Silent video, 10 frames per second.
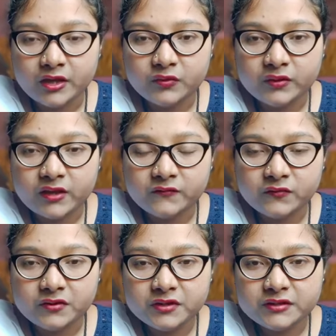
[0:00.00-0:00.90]
You can
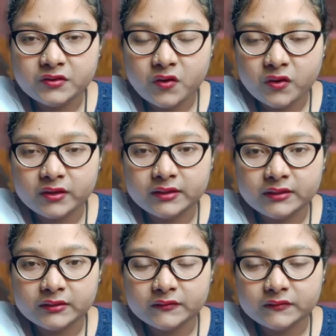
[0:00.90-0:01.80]
focus on
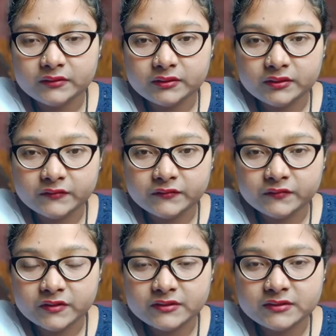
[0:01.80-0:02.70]
the
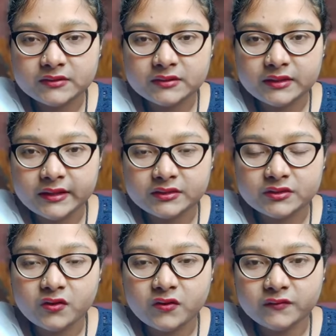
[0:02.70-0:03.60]
first
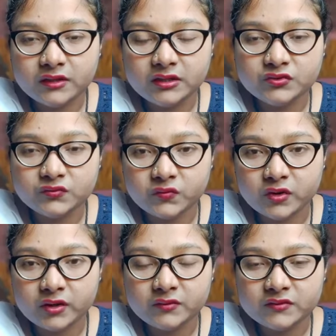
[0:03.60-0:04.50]
letter of each
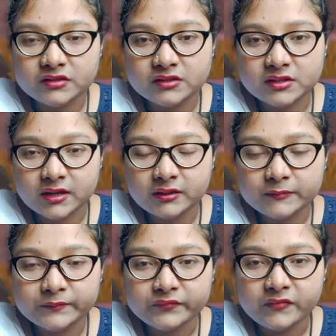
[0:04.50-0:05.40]
word you start,
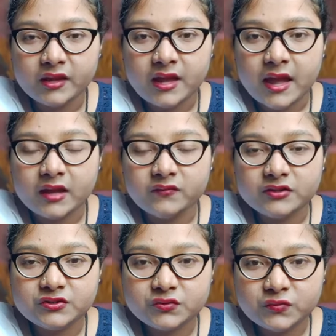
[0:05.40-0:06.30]
and
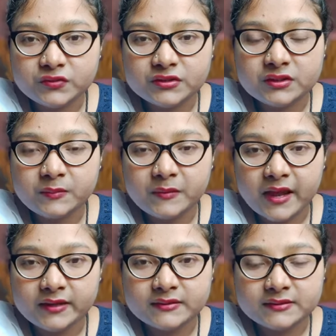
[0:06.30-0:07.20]
which shows the
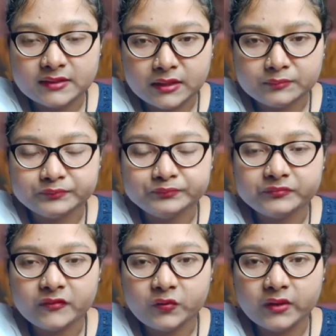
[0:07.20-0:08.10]
planet's name.
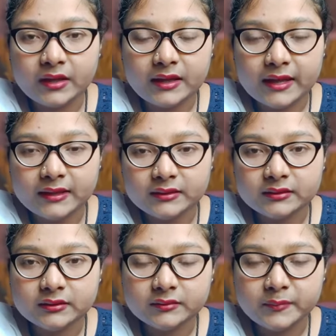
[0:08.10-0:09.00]
Okay, like
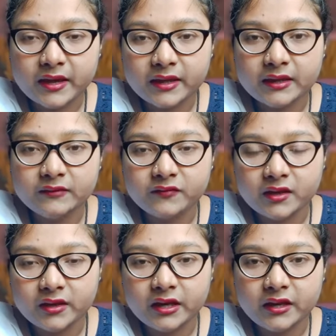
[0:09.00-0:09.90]
my
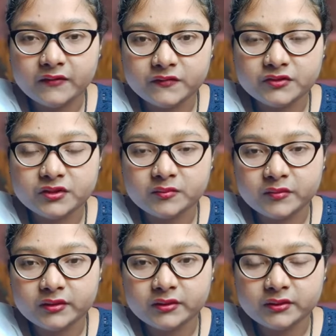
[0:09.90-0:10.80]
very efficient
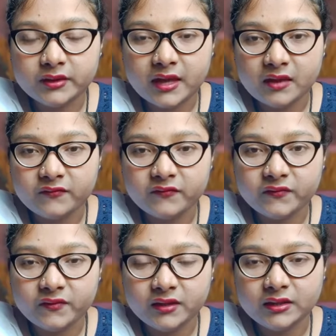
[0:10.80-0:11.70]
mother,
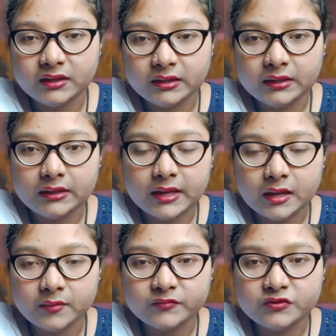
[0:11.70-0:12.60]

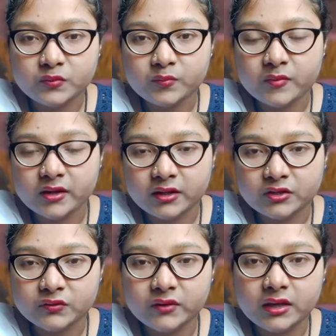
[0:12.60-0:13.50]
MVEM, so
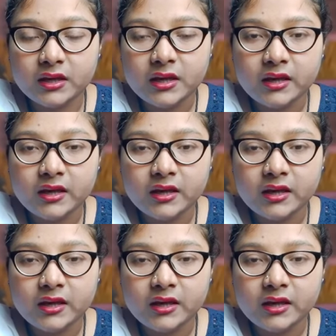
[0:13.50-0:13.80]
Mercury,